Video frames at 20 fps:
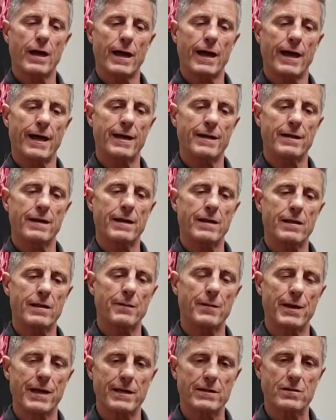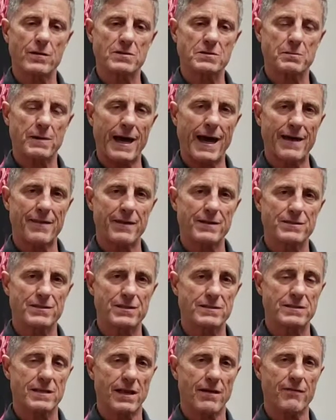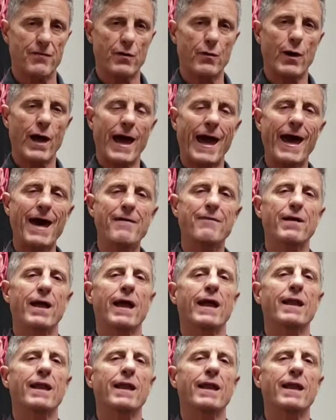and eliminate those pathogens. If you have